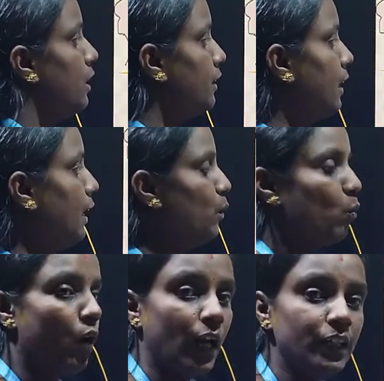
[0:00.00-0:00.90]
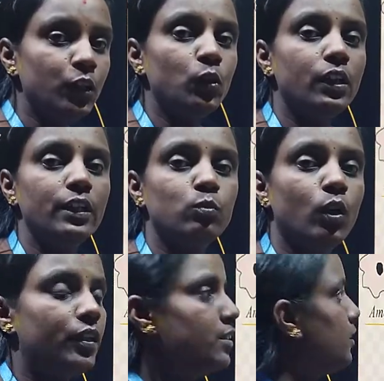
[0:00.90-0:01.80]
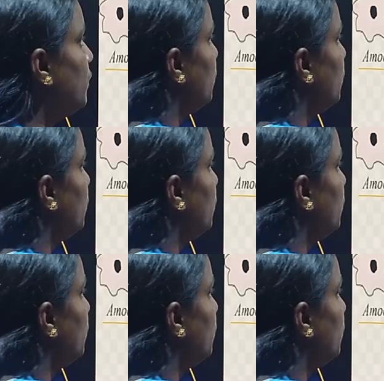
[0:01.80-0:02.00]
That one nucleus, what does it